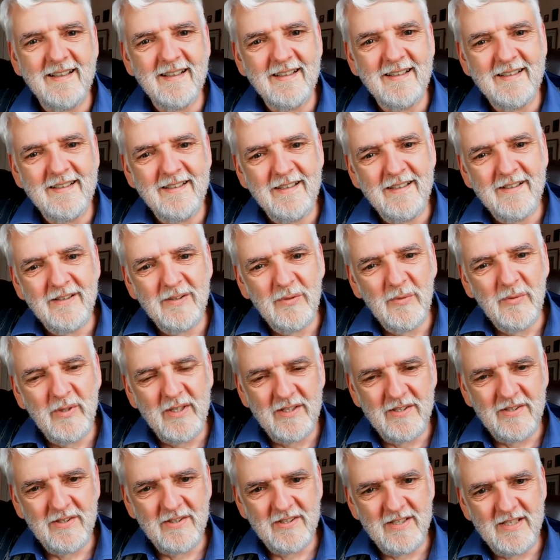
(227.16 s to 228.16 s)
in a
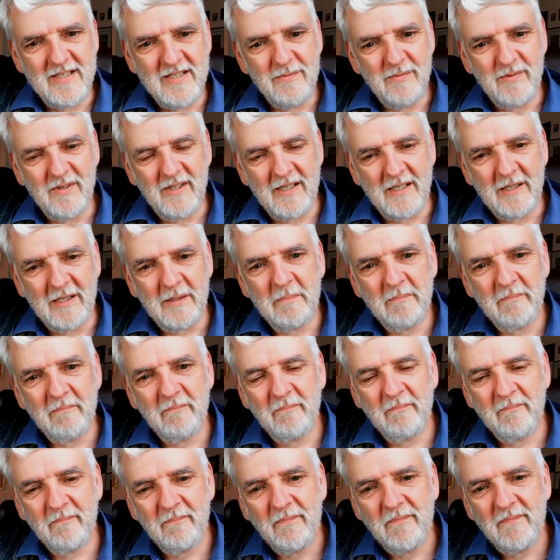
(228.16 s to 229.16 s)
winter's evening.
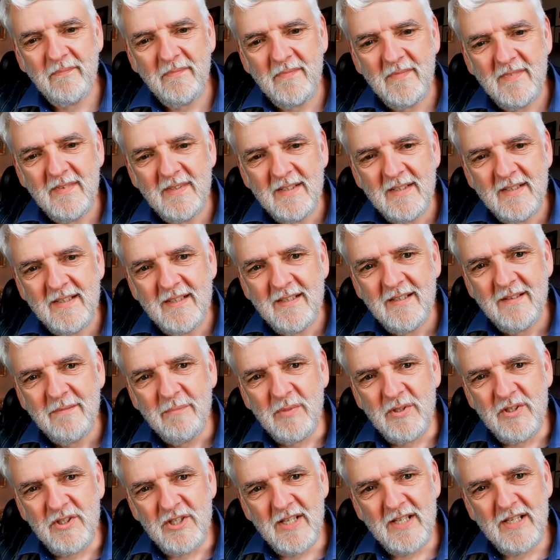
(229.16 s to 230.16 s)

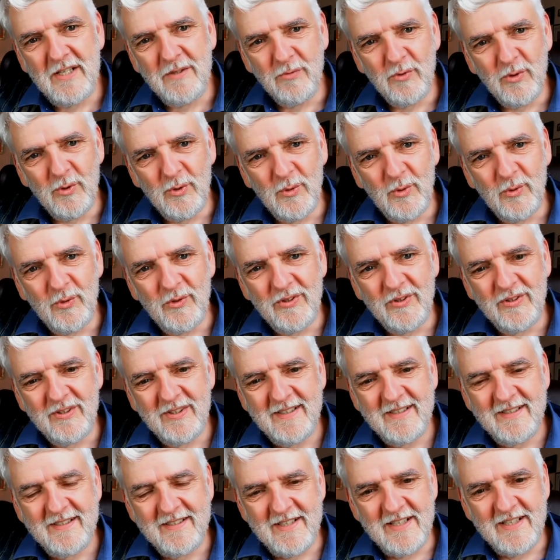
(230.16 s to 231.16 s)
But Jenny ruled,
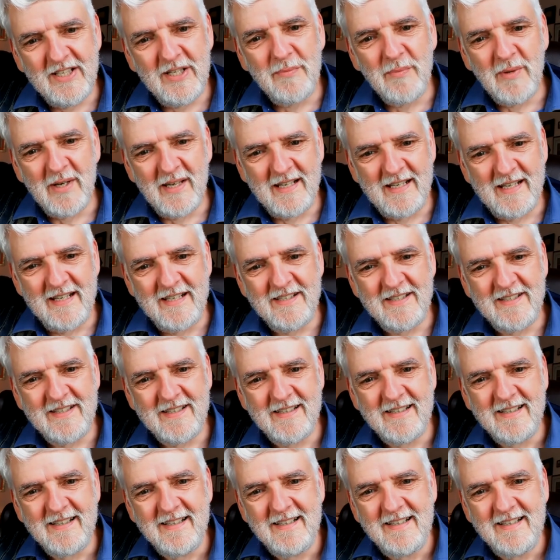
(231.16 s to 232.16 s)
Jenny
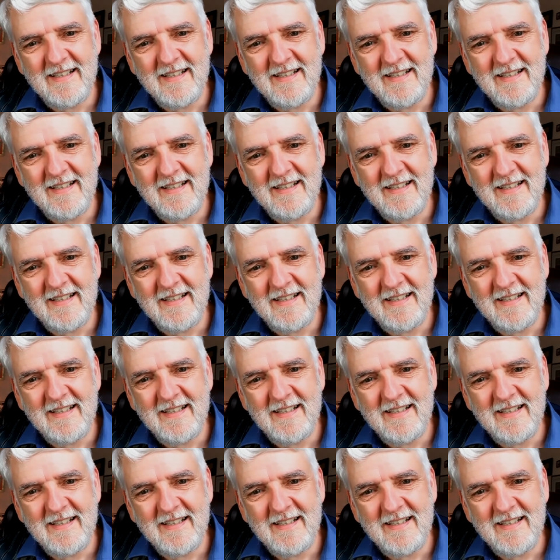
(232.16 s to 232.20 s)
managed,